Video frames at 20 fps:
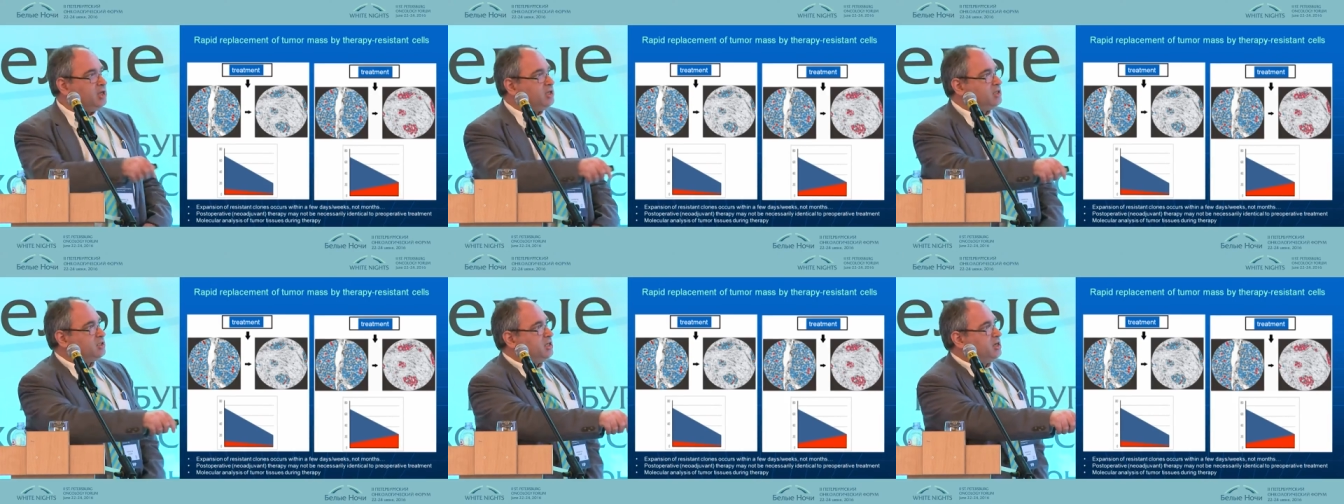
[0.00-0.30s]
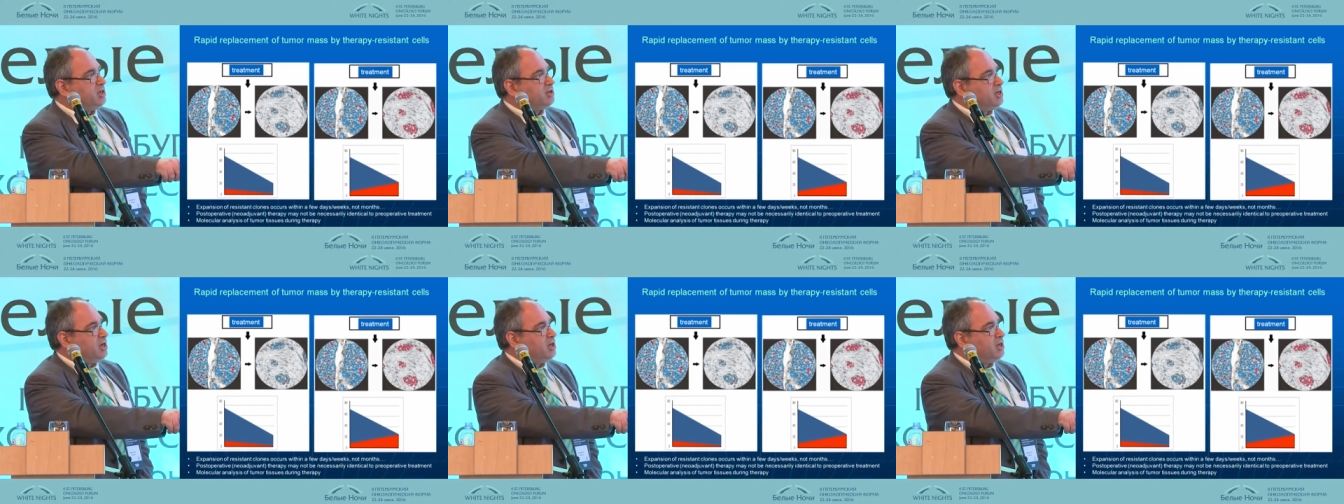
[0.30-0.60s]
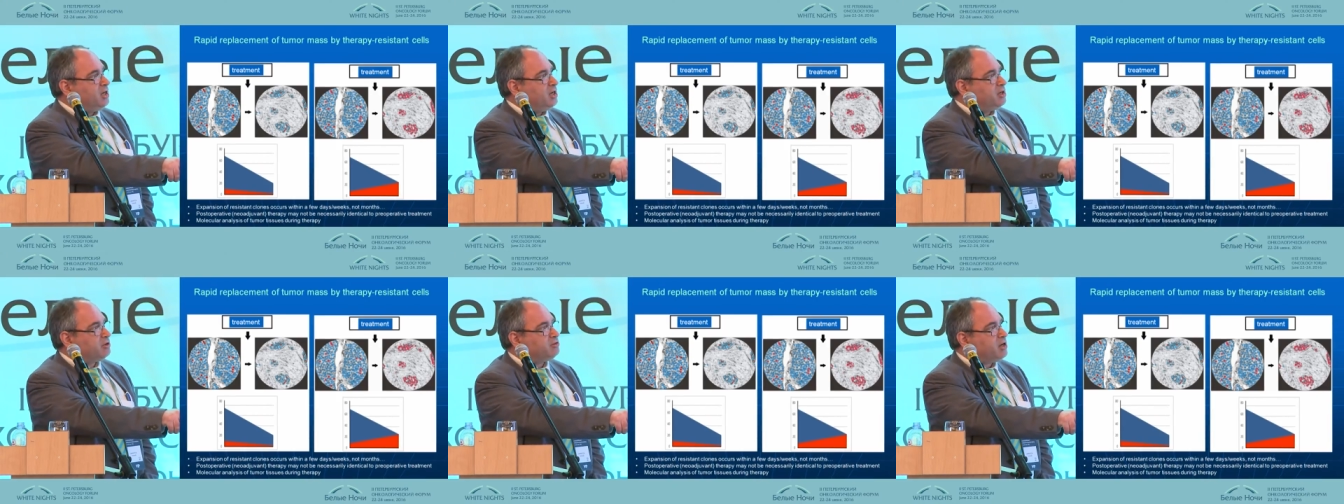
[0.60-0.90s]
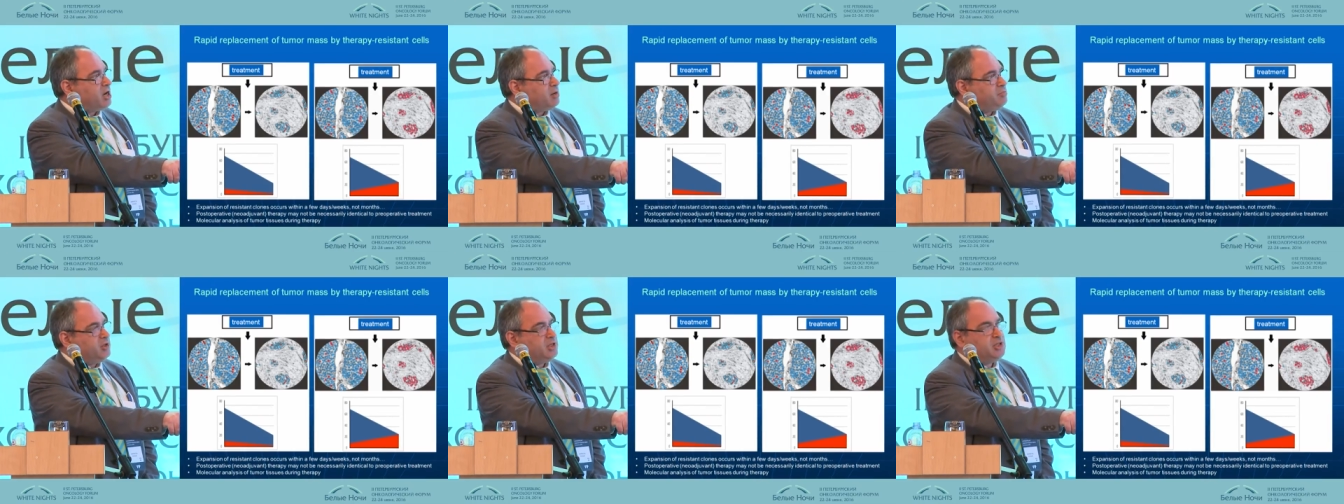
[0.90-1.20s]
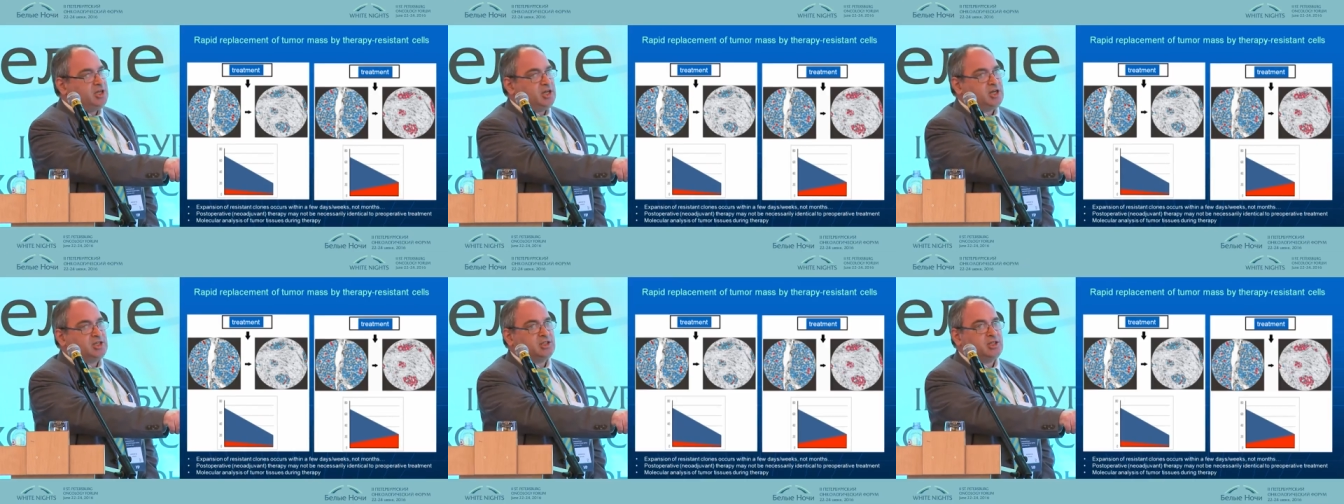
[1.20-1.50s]
there are
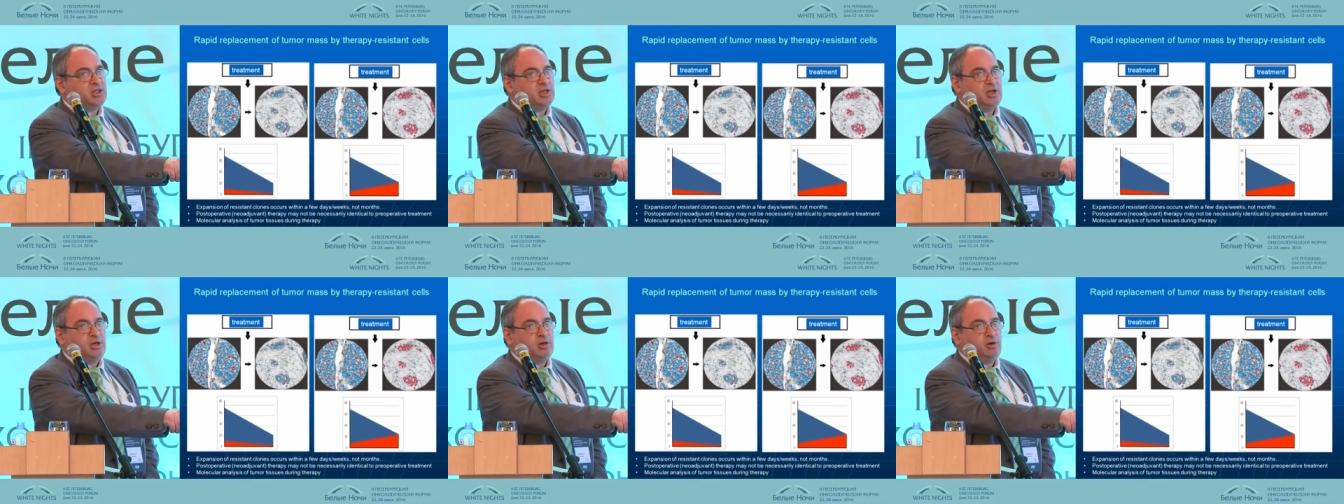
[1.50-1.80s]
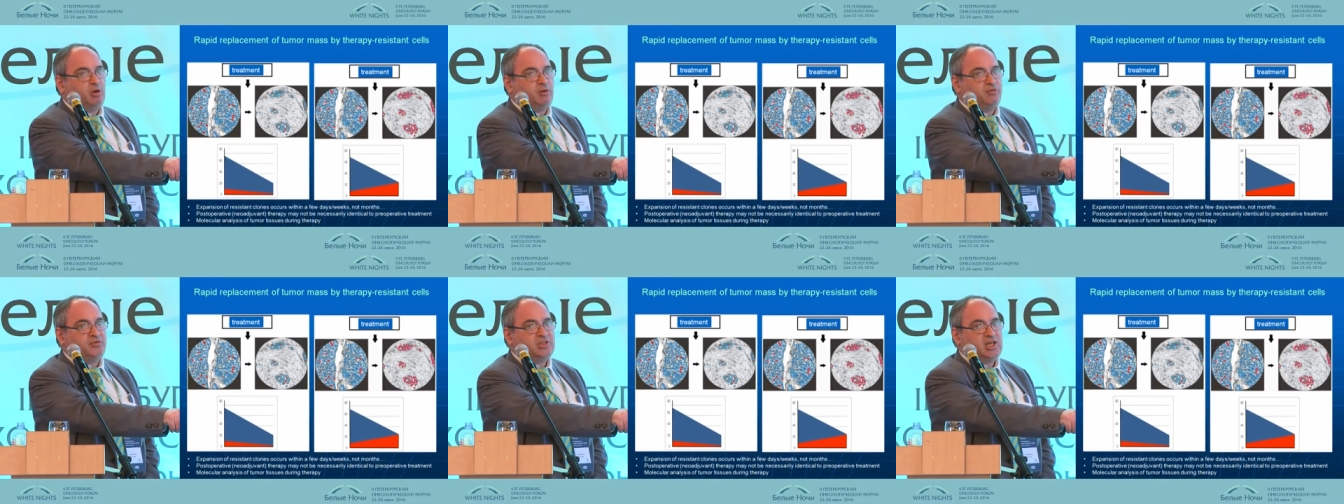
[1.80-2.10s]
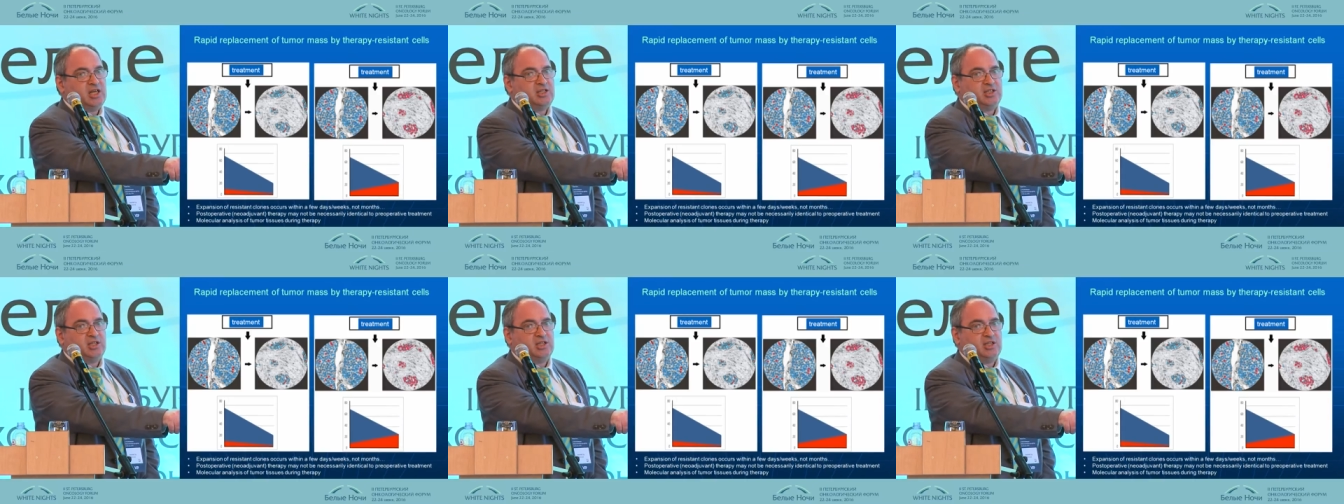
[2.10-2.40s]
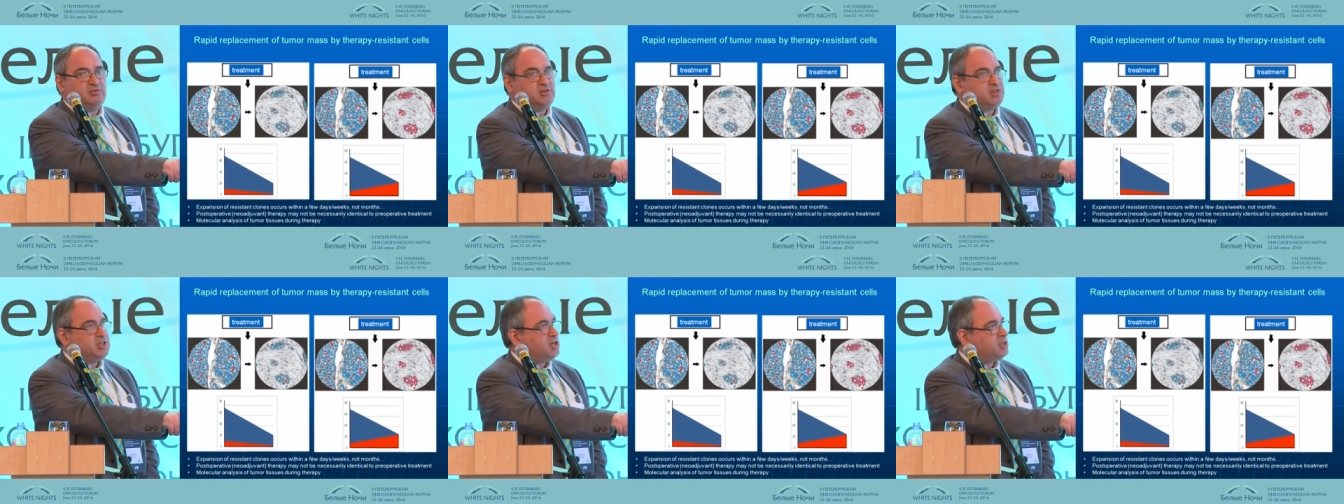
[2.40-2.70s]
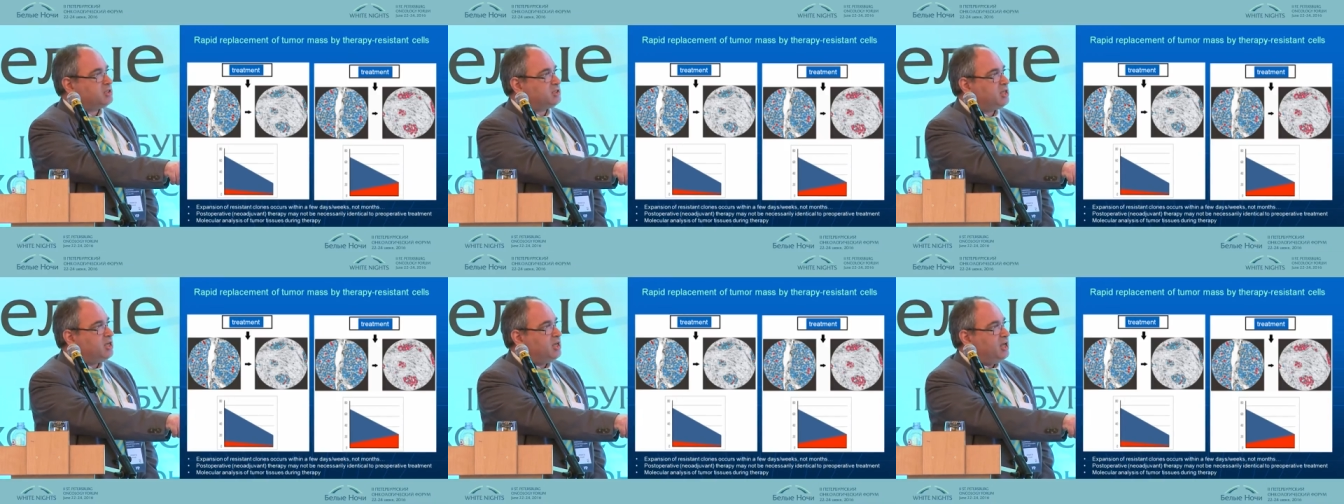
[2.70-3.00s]
rapid deaths of sensitive
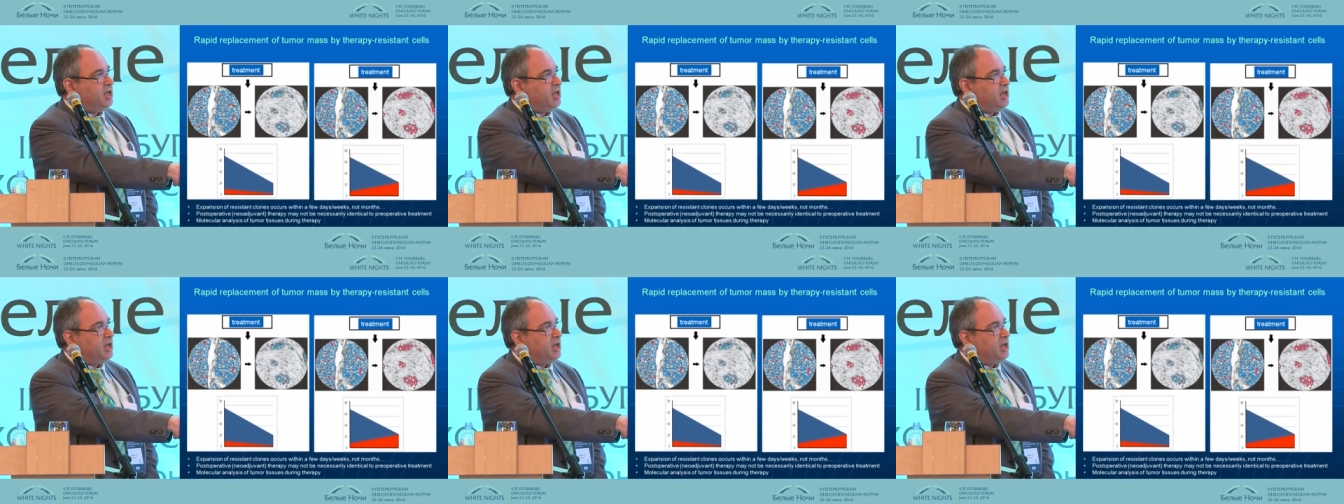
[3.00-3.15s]
cells